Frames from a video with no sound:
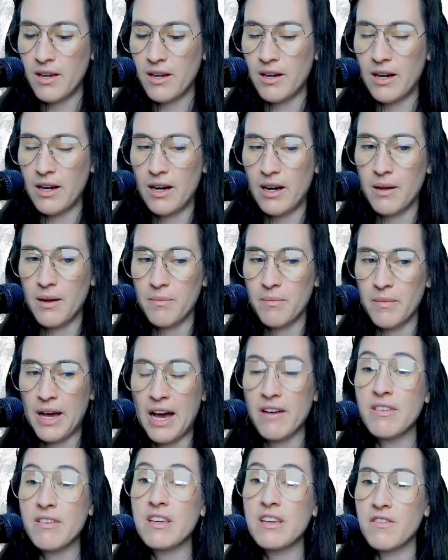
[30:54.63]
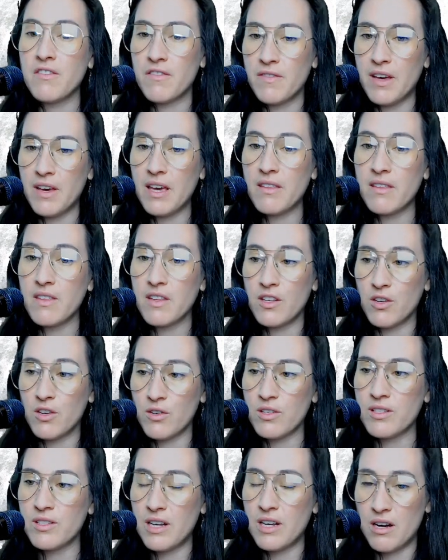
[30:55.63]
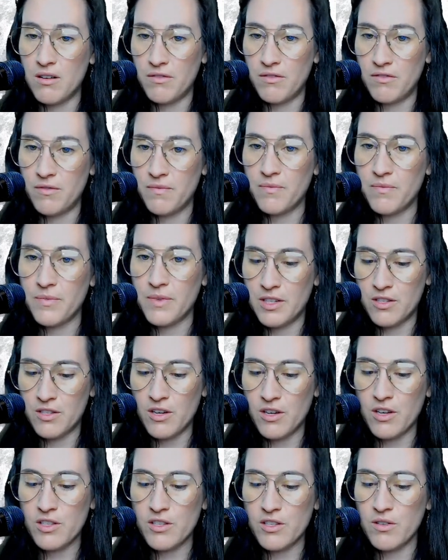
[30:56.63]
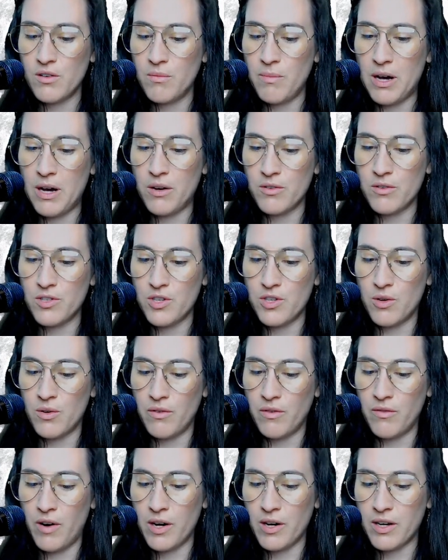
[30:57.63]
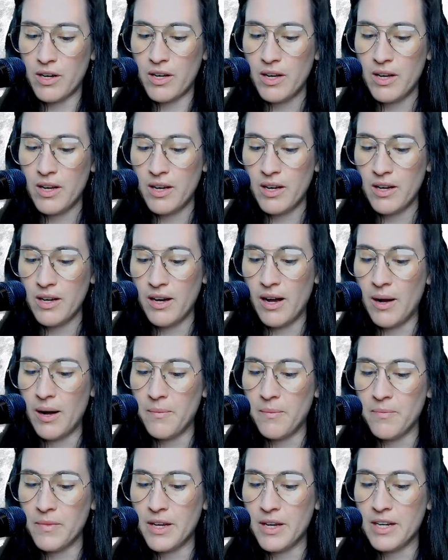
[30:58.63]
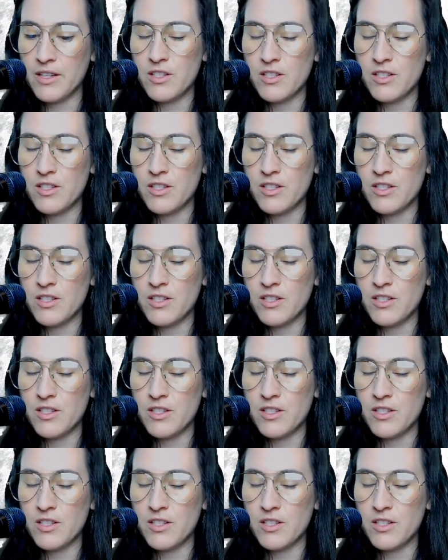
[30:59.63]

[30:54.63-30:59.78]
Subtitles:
having faith in yourself is also about Joan of Arc. And it's